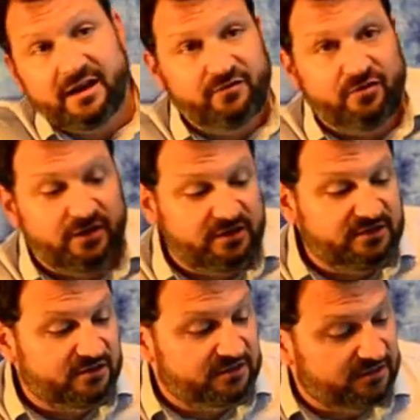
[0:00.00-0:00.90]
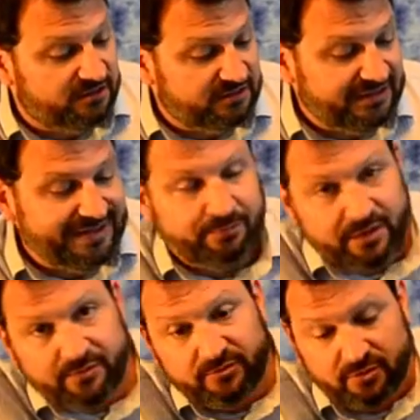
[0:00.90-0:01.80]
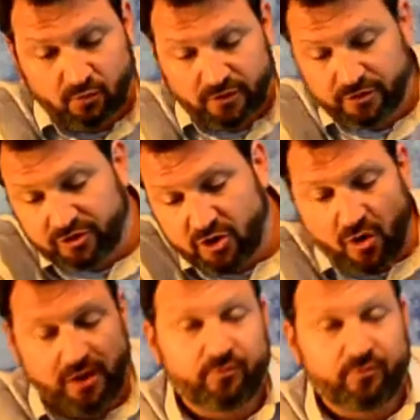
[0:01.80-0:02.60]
if you need to let people know where you're going,